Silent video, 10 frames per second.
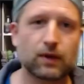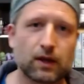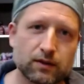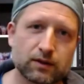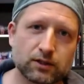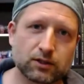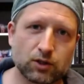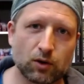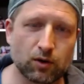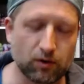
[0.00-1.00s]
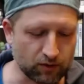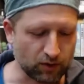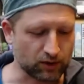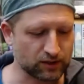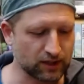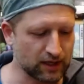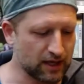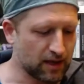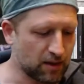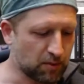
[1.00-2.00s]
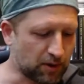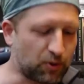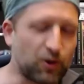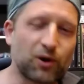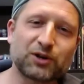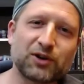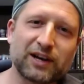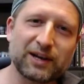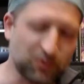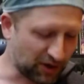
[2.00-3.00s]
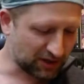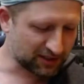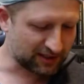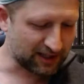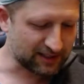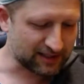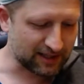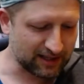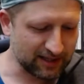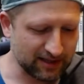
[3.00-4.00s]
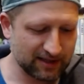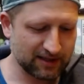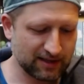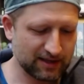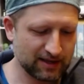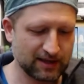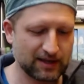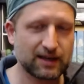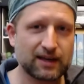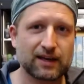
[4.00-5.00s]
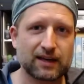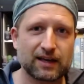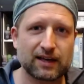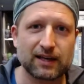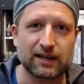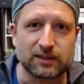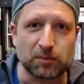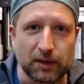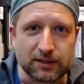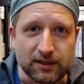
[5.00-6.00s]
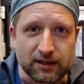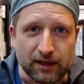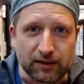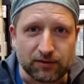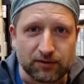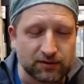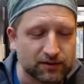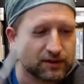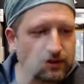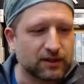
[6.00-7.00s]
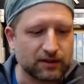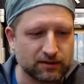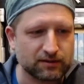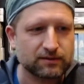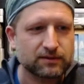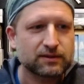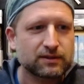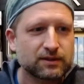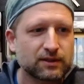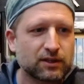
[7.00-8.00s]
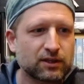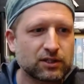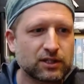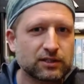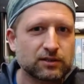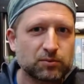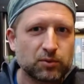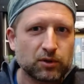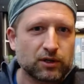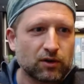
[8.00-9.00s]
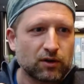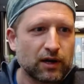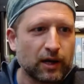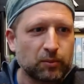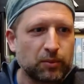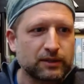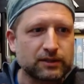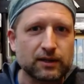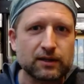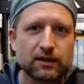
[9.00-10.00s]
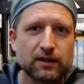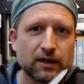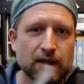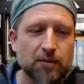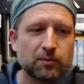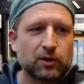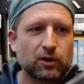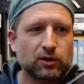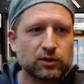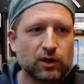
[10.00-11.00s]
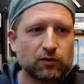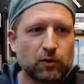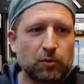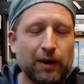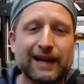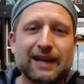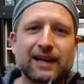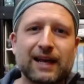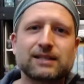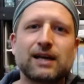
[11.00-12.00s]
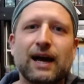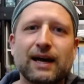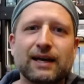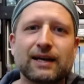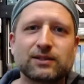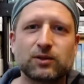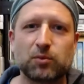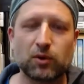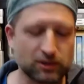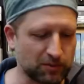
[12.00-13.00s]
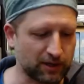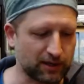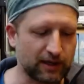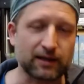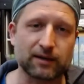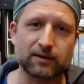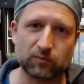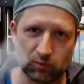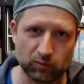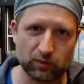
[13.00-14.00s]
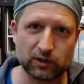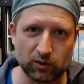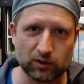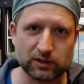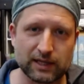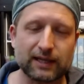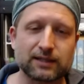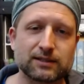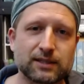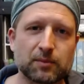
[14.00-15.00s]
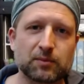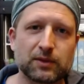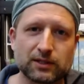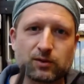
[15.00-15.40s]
This is a joke, of course. But what really works nicely is a butter knife. Yeah. You can just put it on like butter, because you have to pile it as high as you possibly can. We'll do a second step. This